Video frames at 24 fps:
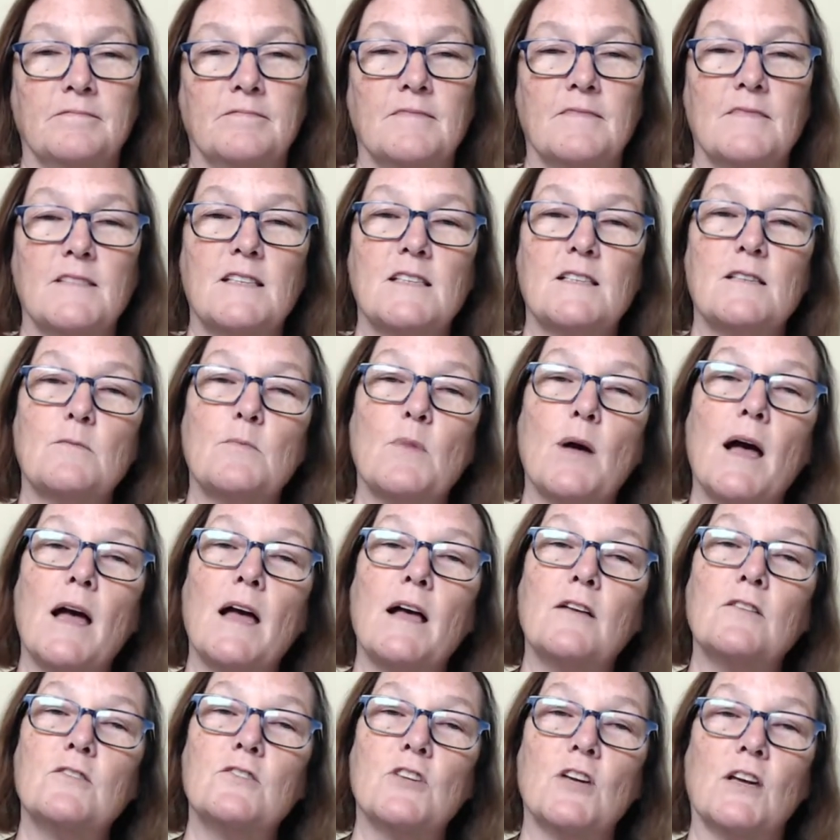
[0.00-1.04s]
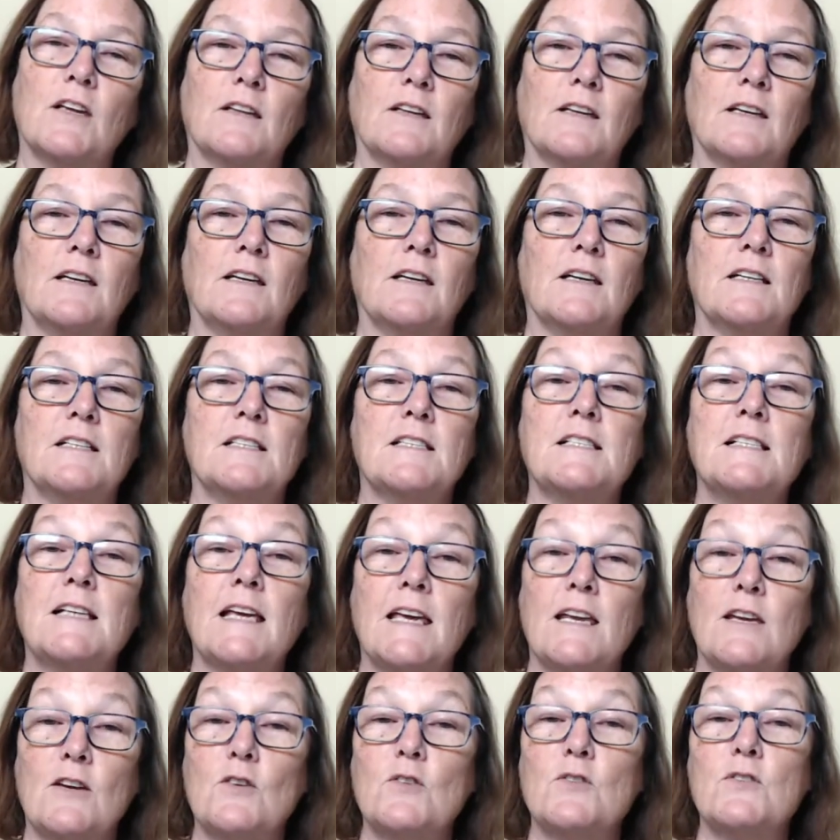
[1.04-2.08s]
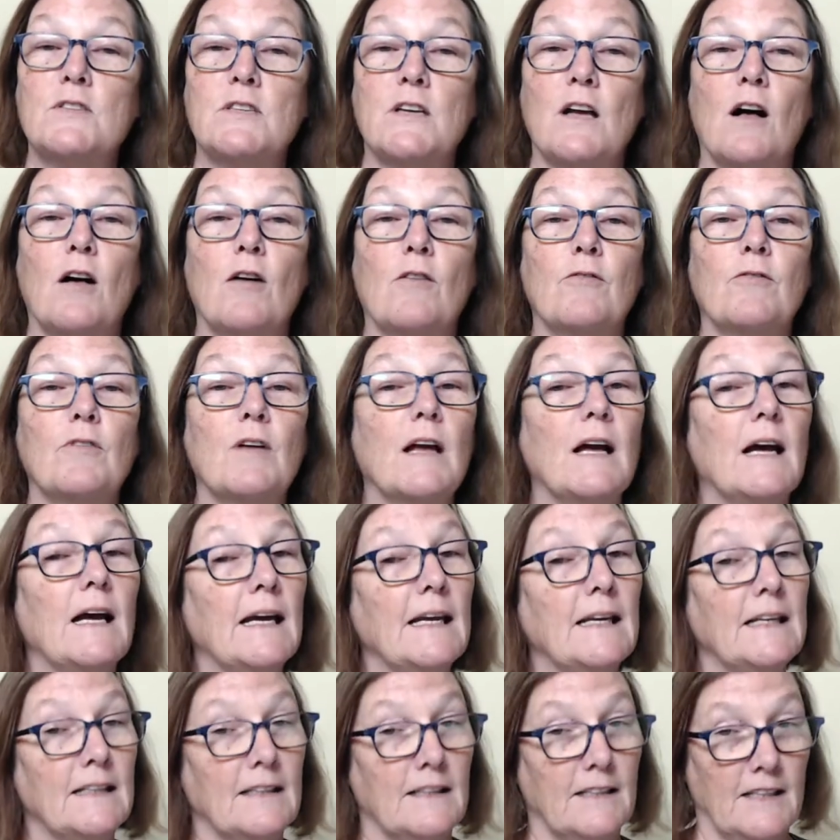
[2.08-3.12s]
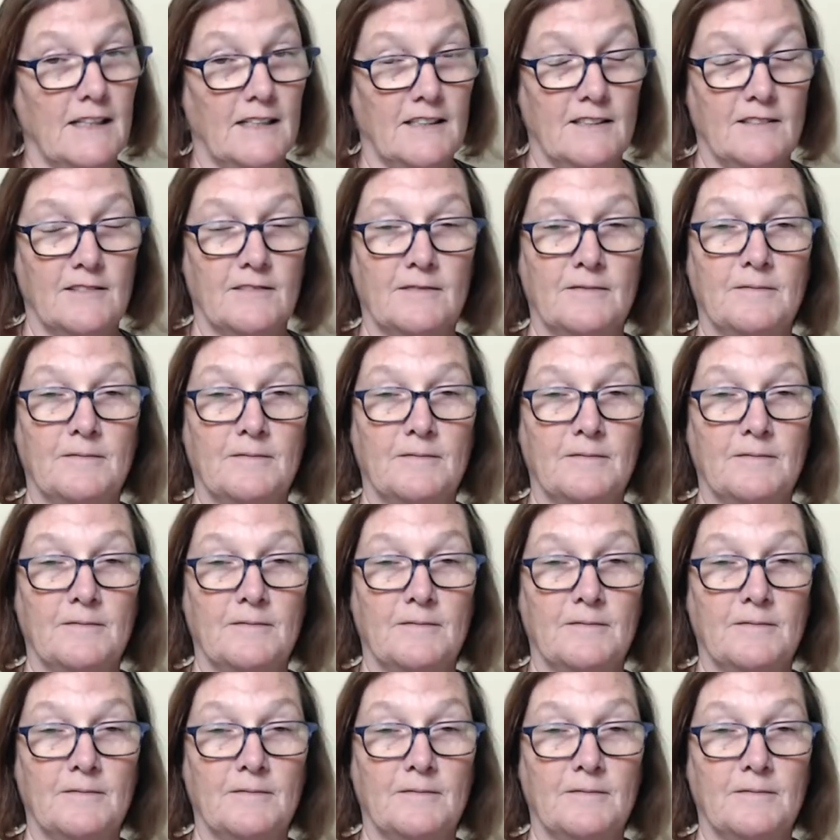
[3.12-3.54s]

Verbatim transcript: Smile gently and say to yourself kindly,